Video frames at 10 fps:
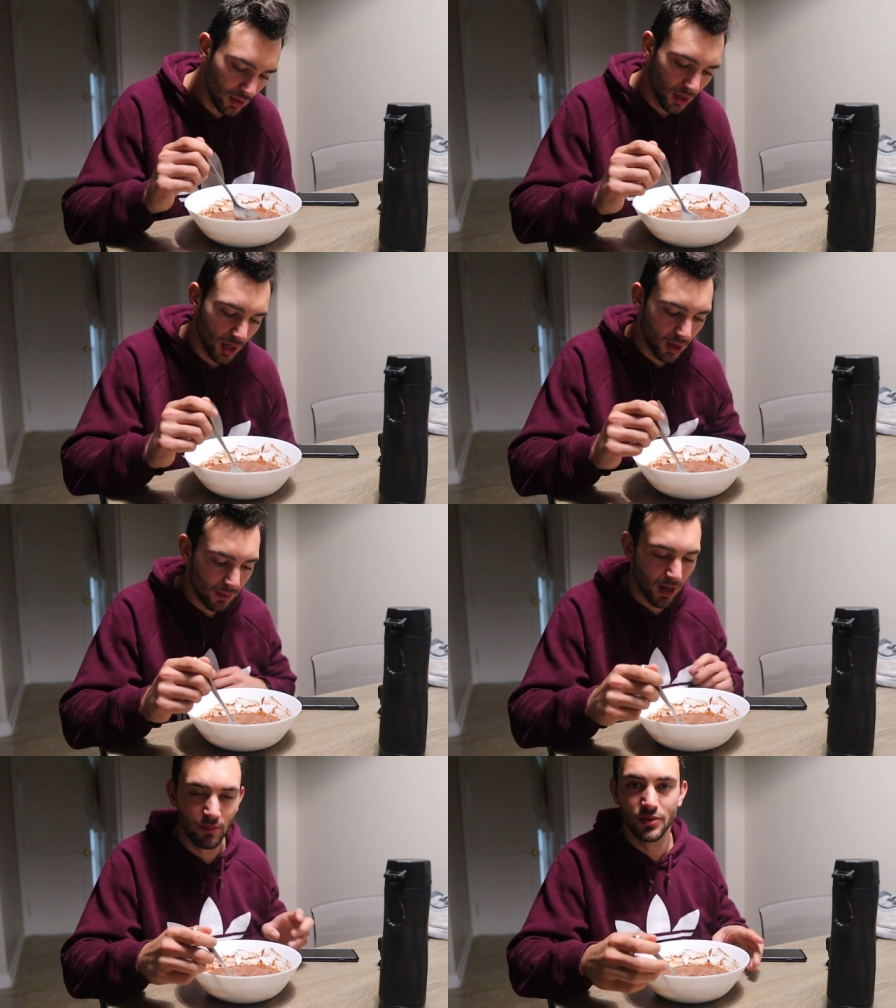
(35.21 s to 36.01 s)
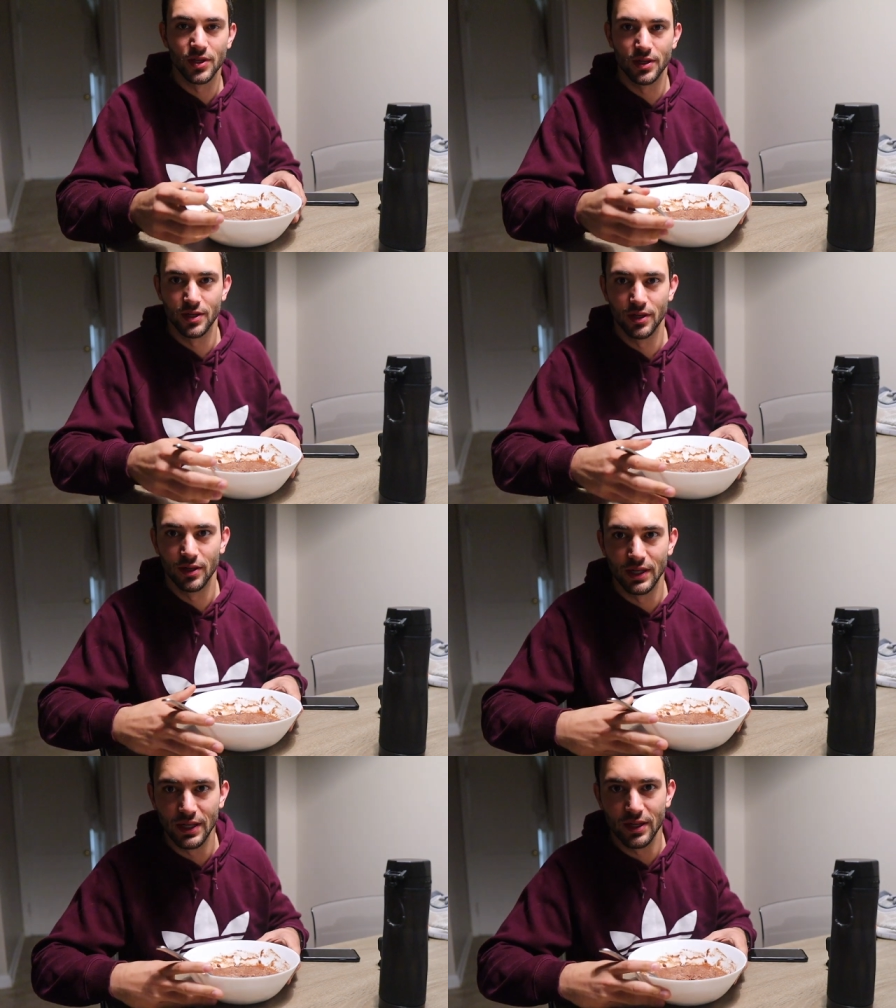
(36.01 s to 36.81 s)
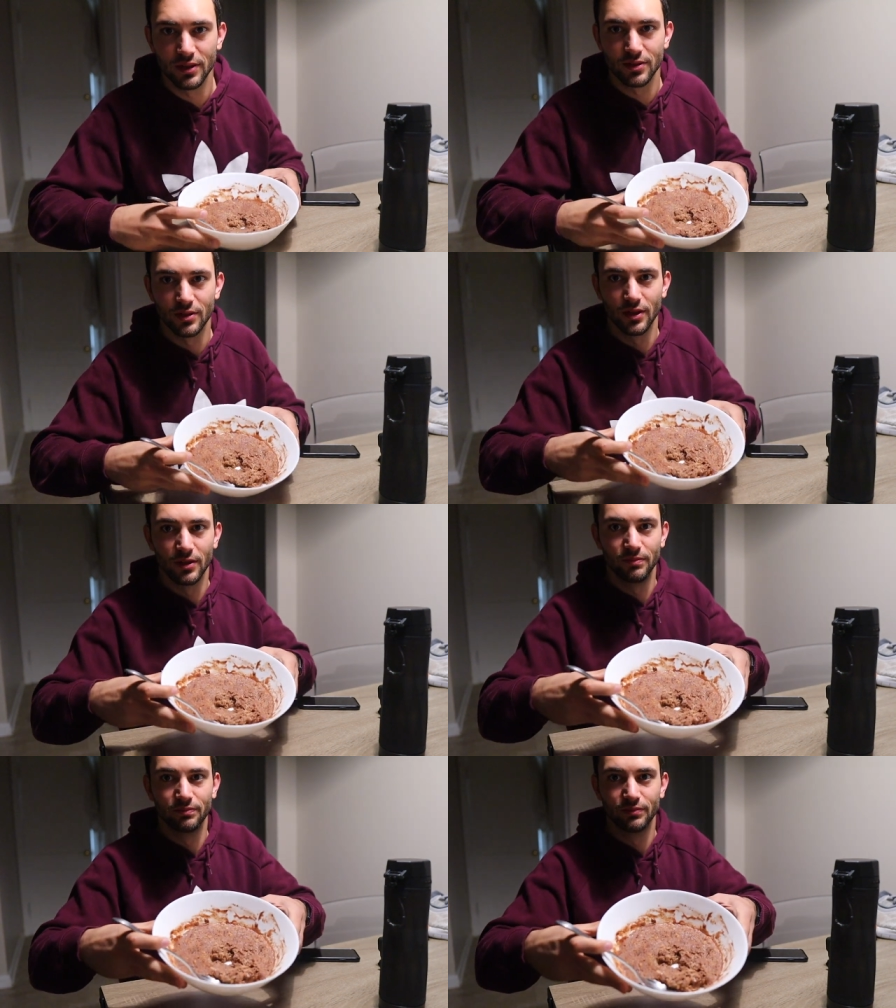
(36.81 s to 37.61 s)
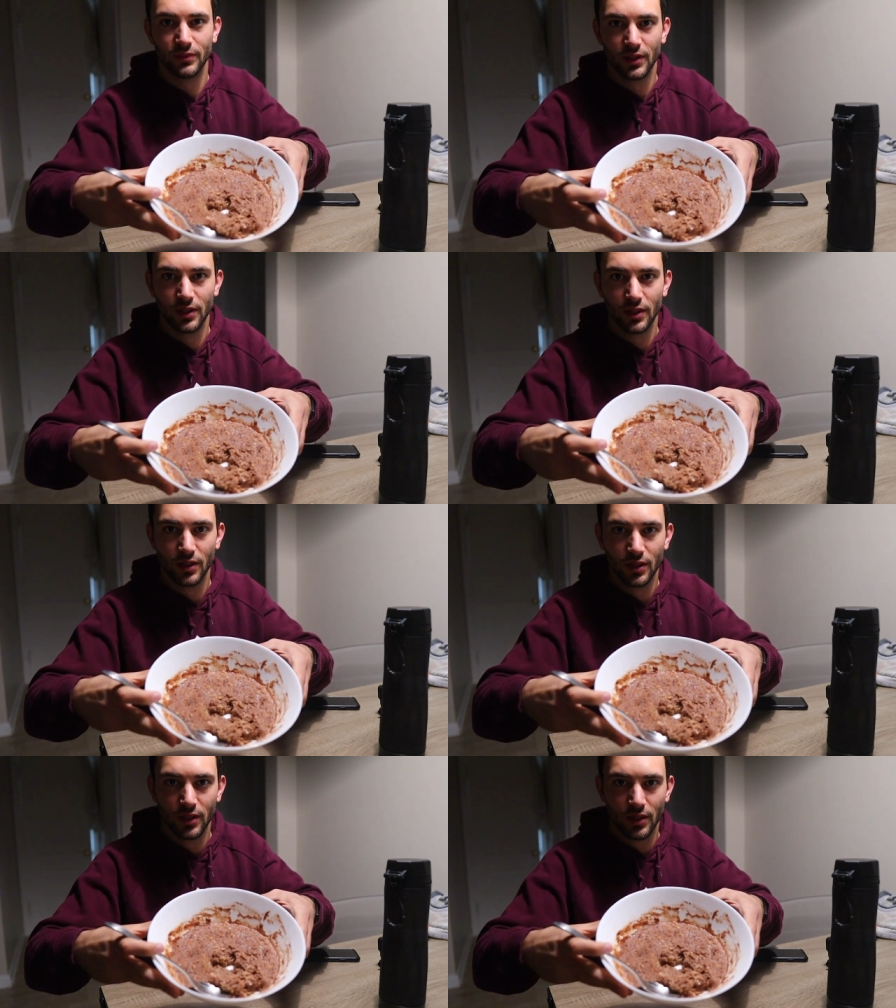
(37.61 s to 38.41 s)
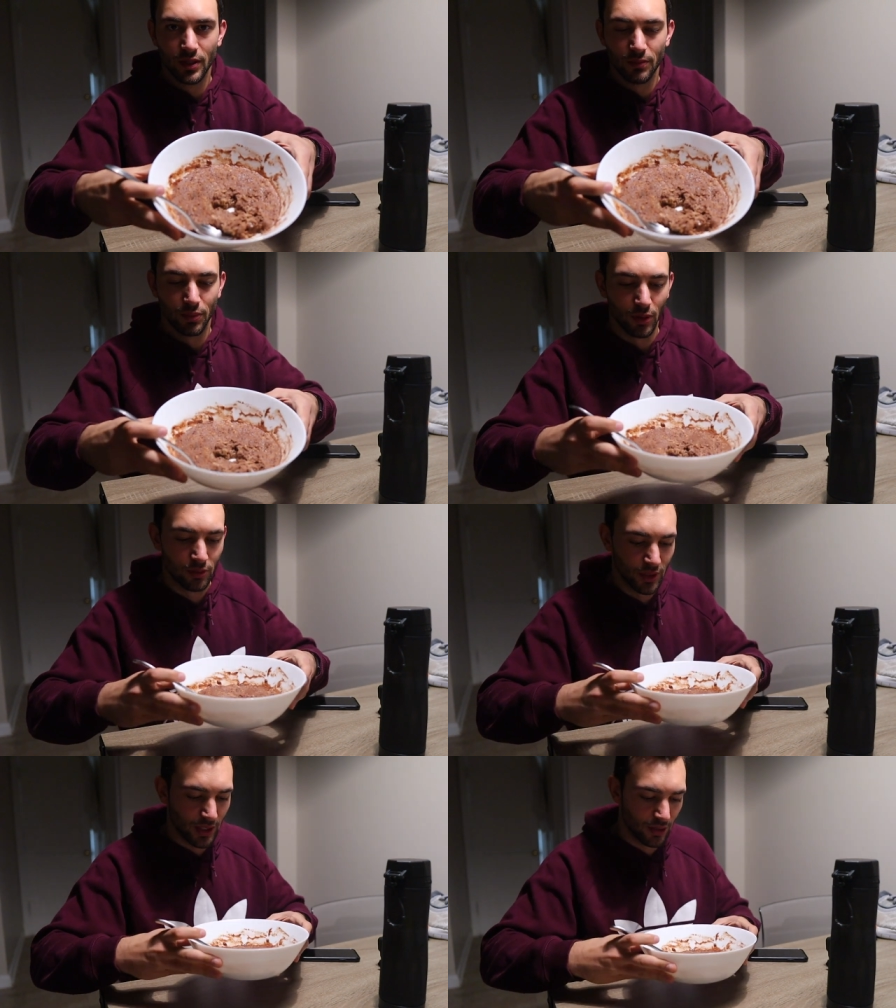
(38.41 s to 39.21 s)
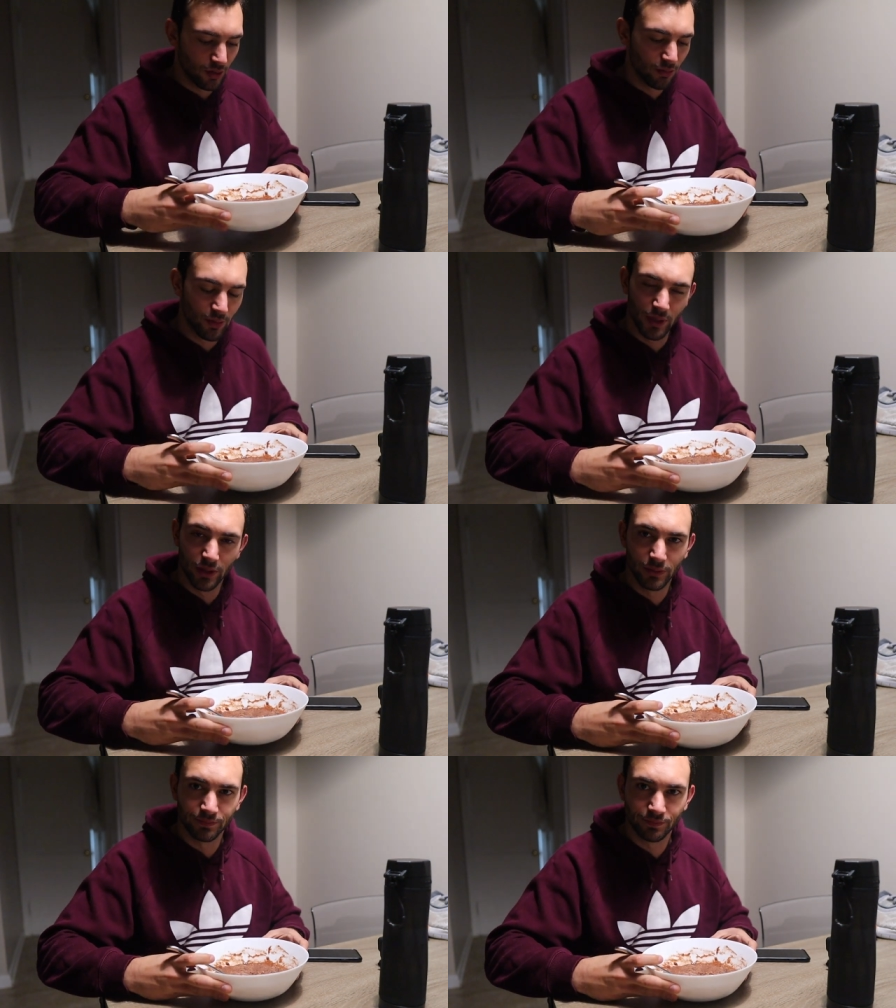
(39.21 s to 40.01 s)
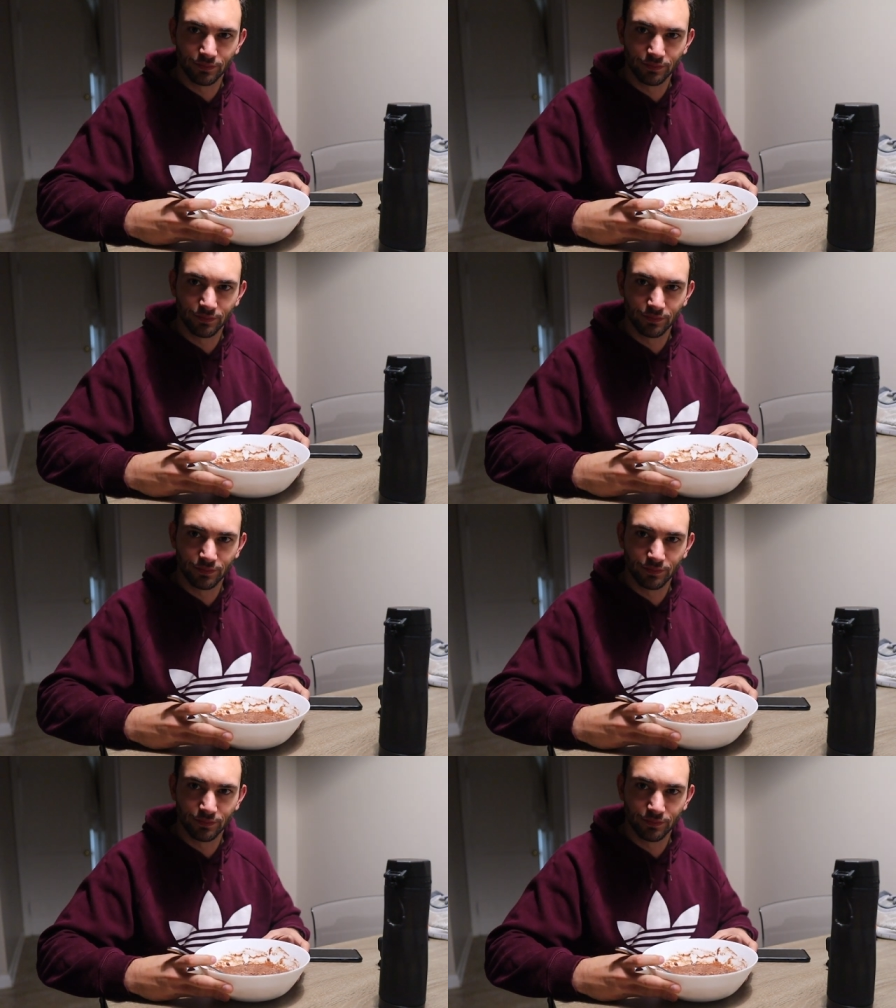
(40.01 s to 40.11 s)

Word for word: Um, I'm sitting here eating some protein oatmeal.